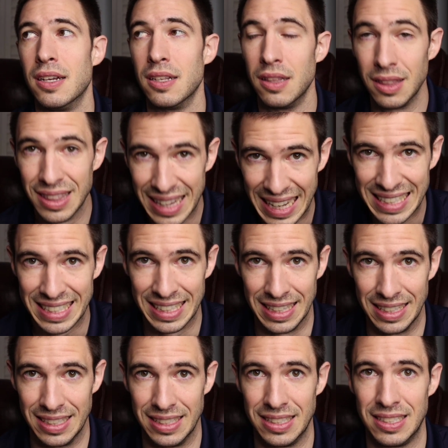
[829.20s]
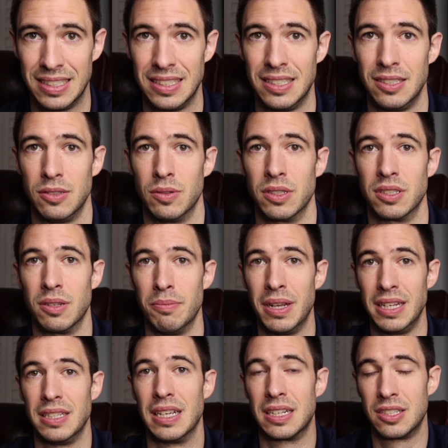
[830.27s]
lessons, or
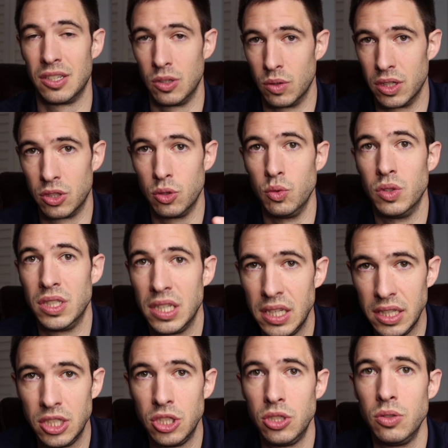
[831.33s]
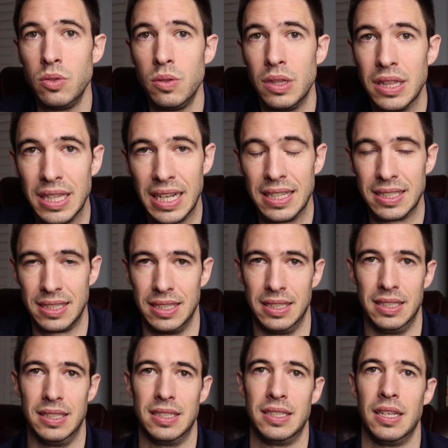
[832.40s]
somebody's actually going to teach you
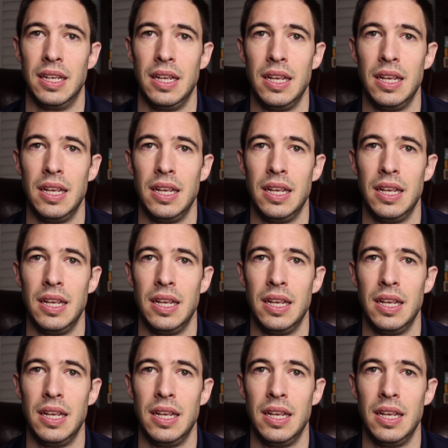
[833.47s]
lessons,